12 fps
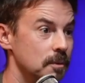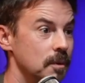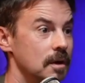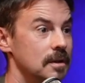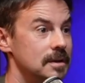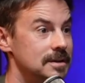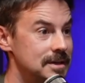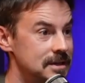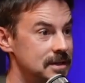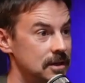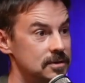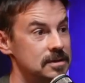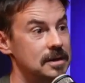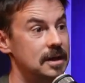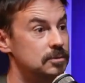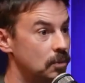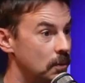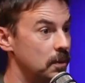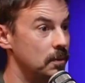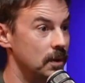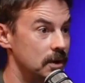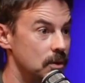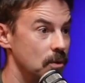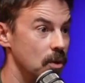What are the details? And that's what we
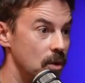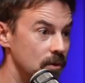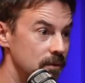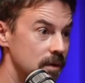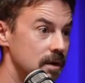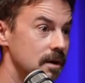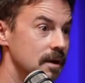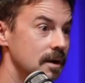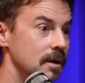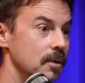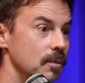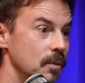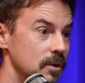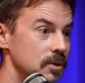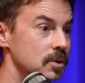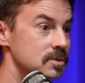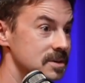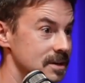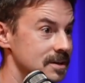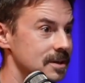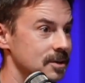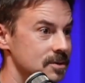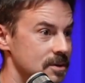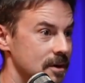want to go over, what those details are.